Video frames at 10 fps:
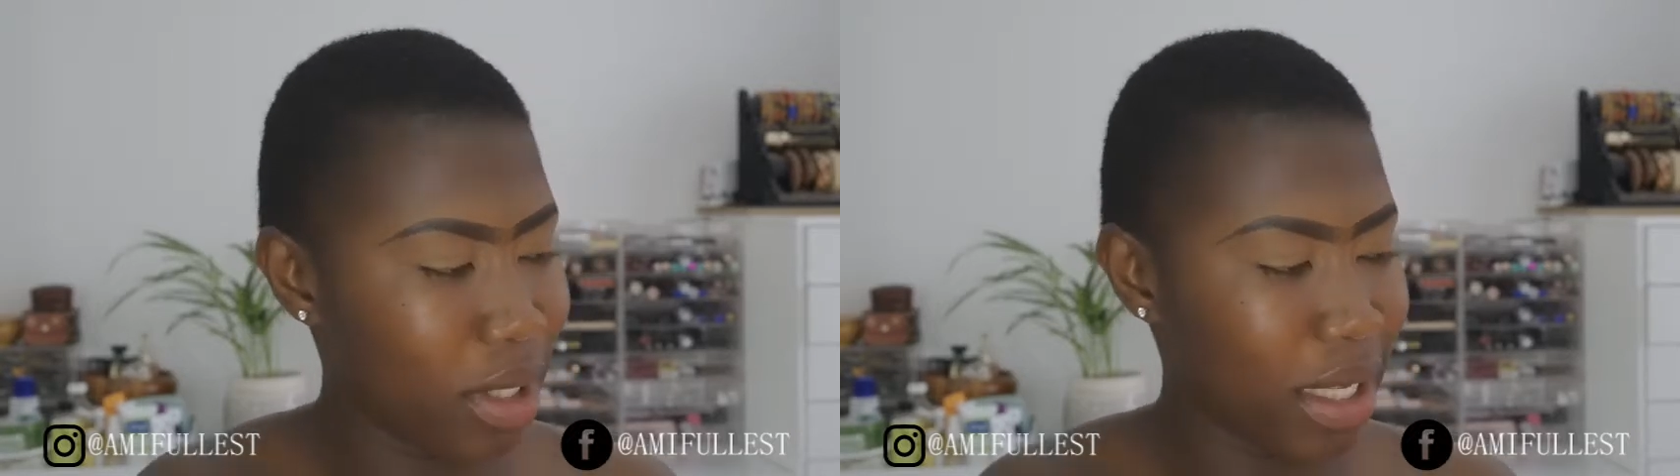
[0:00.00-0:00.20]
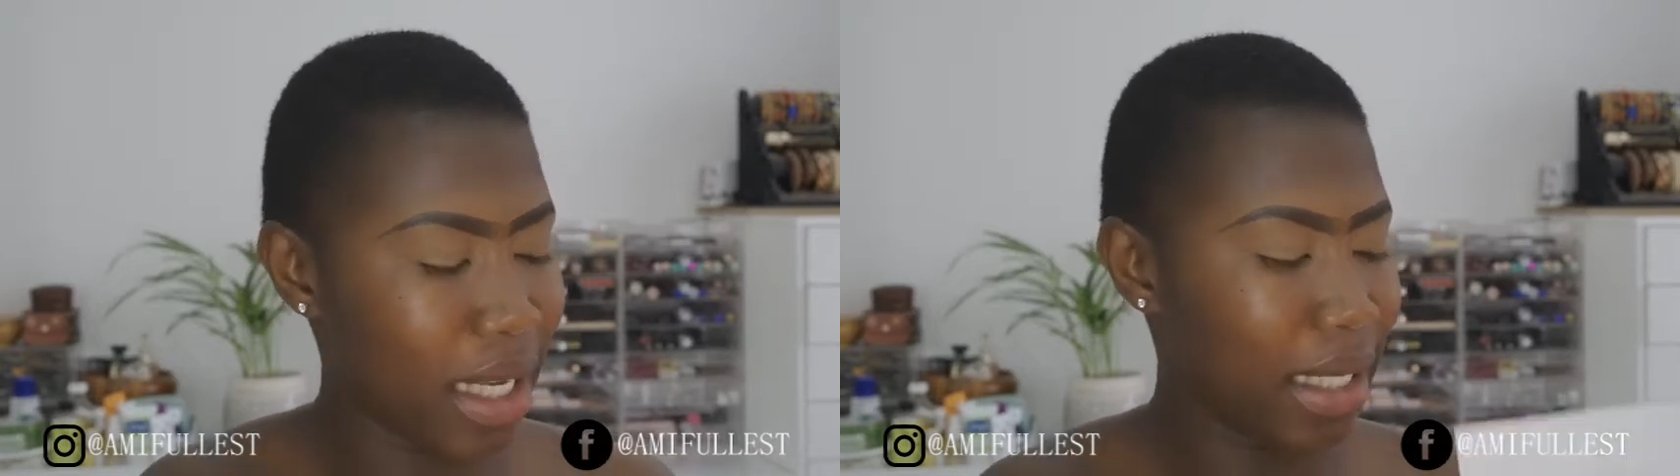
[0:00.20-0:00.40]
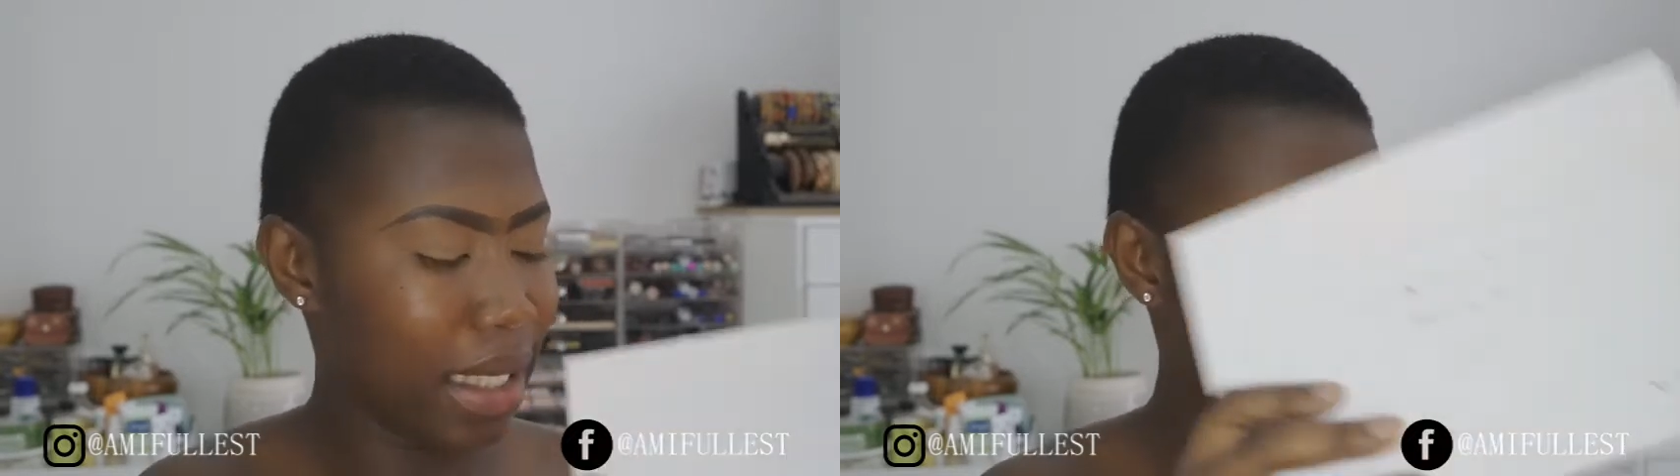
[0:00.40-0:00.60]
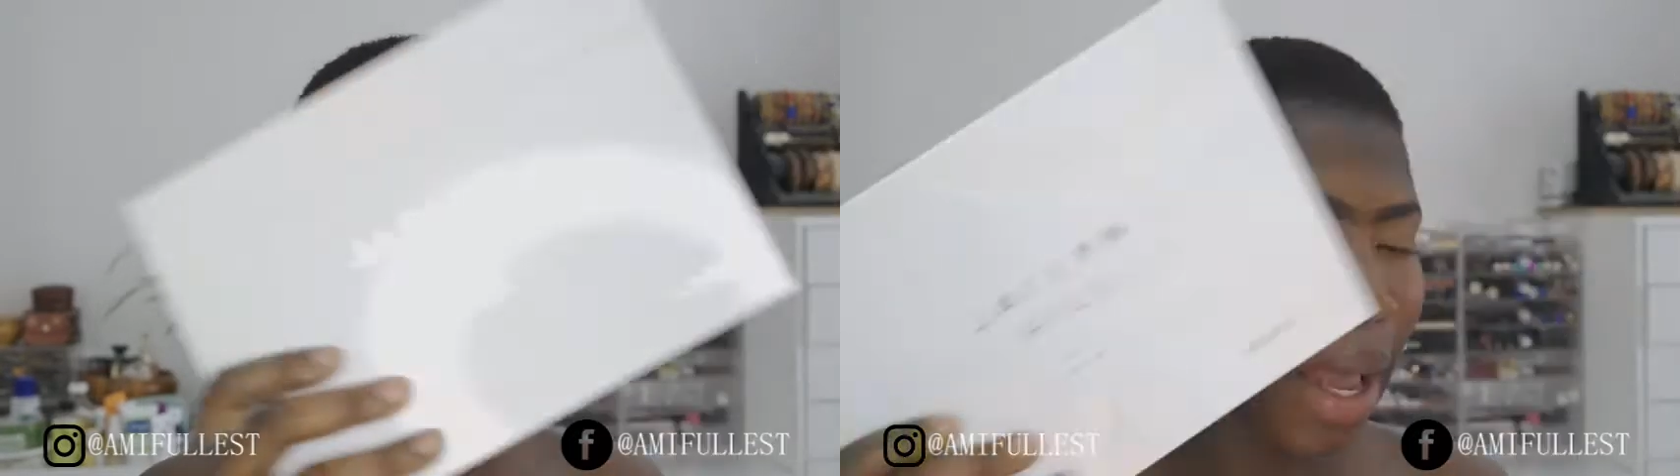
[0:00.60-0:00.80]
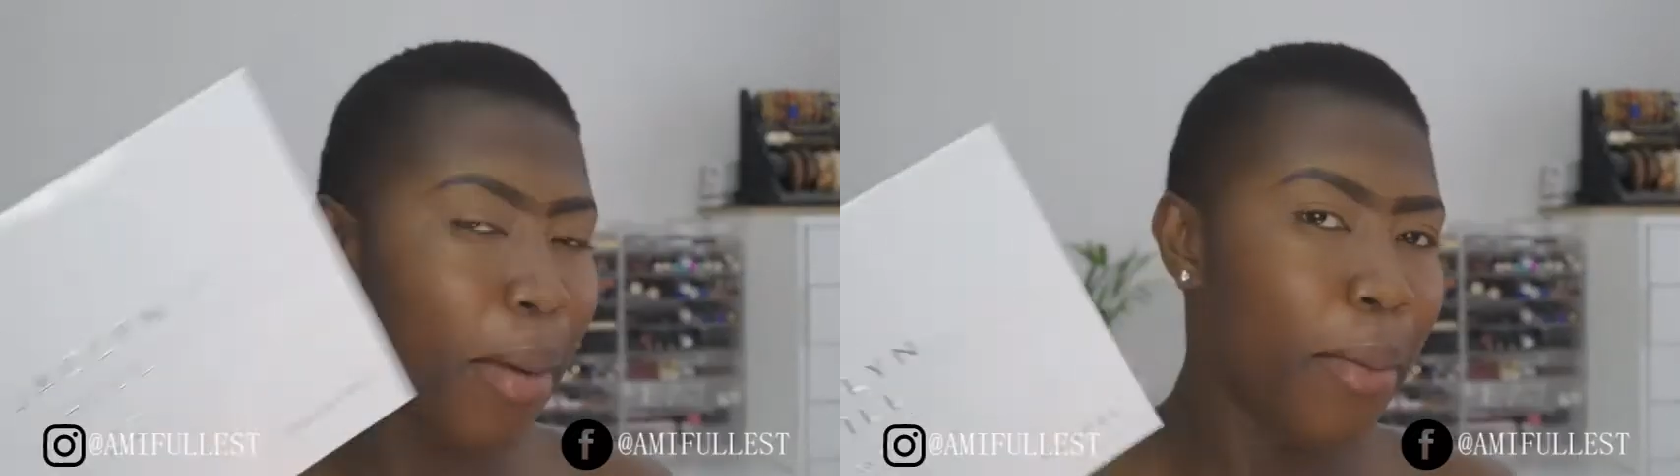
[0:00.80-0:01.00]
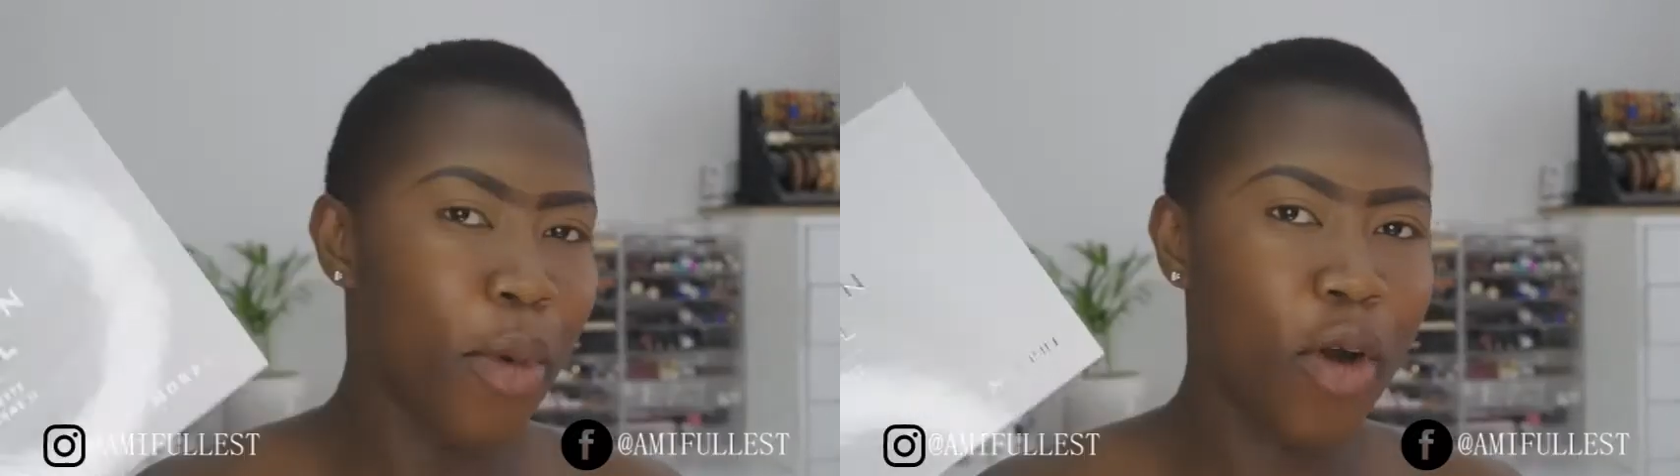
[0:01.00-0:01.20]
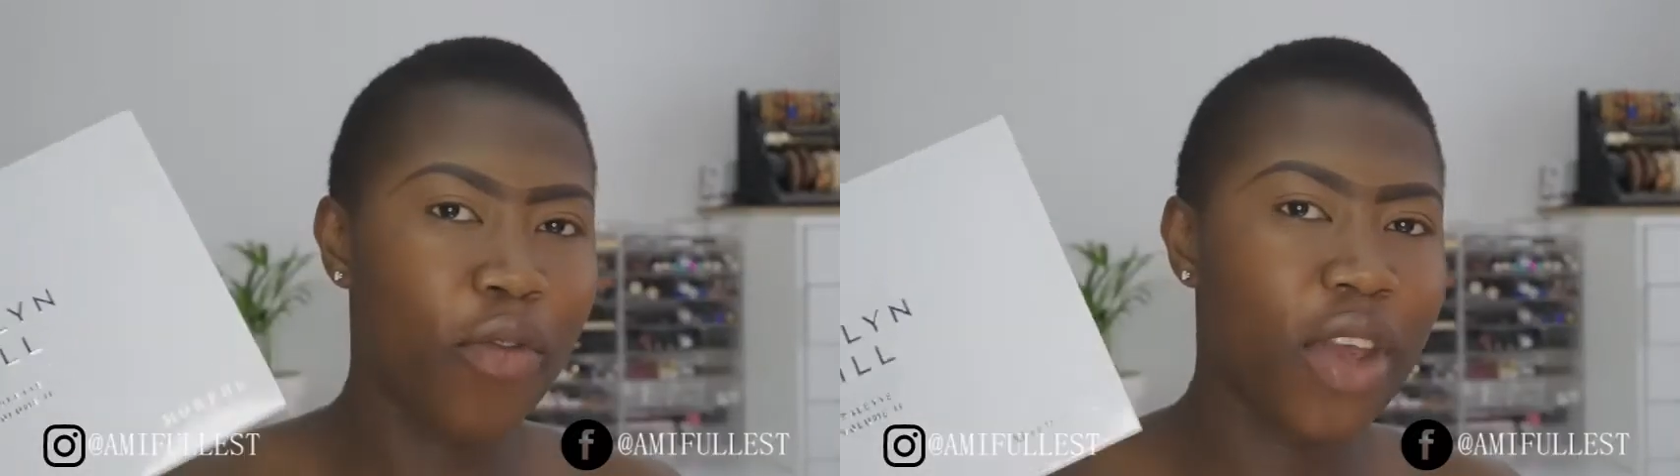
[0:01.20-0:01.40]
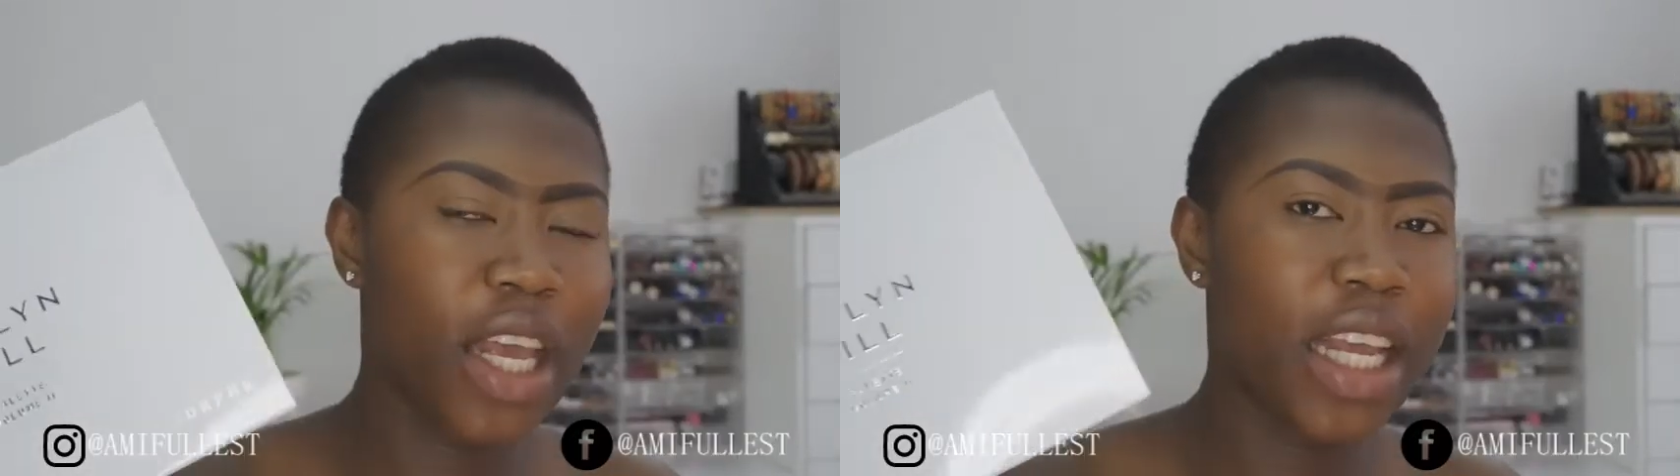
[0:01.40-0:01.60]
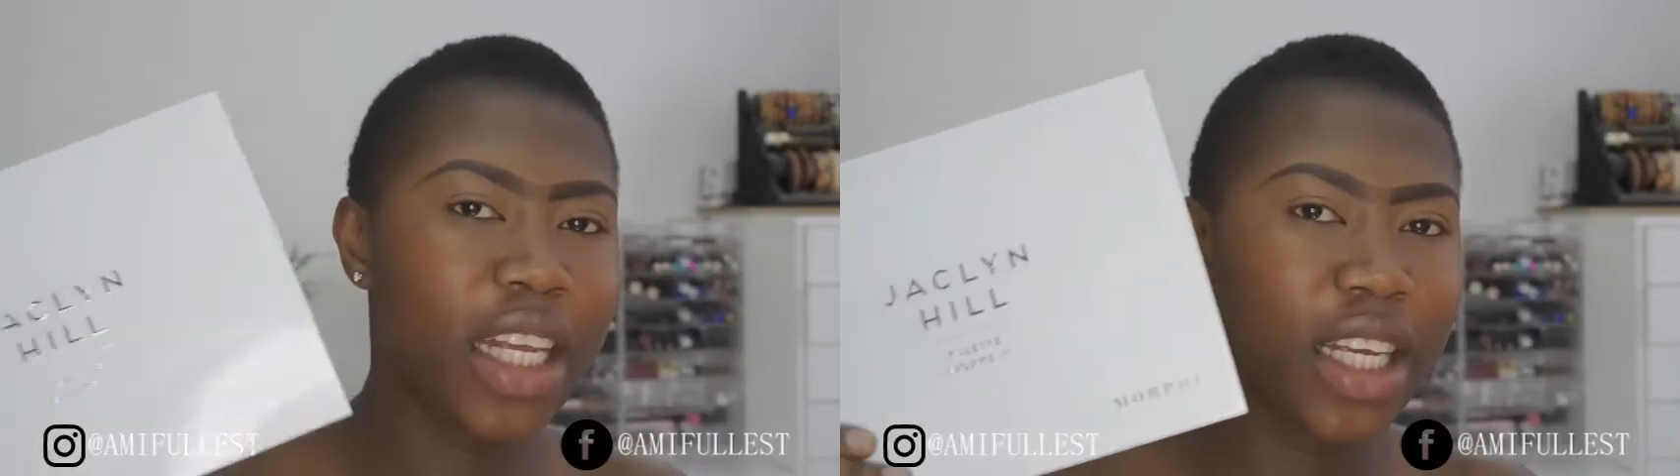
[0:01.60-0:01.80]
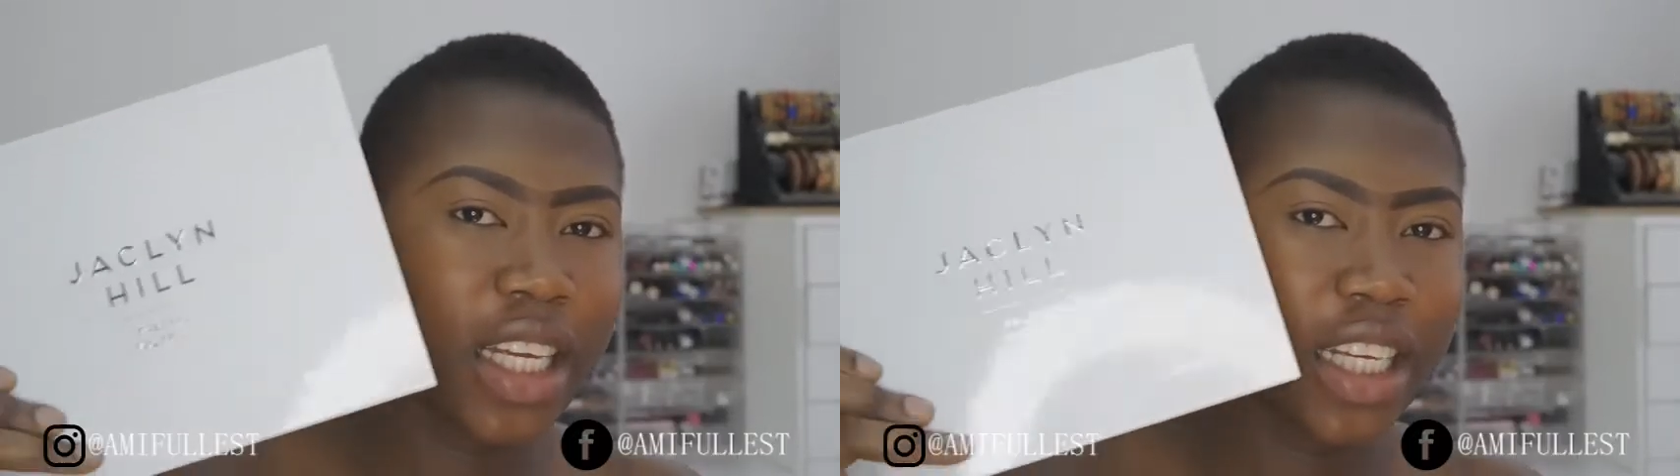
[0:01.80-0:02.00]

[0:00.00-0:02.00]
this Morphe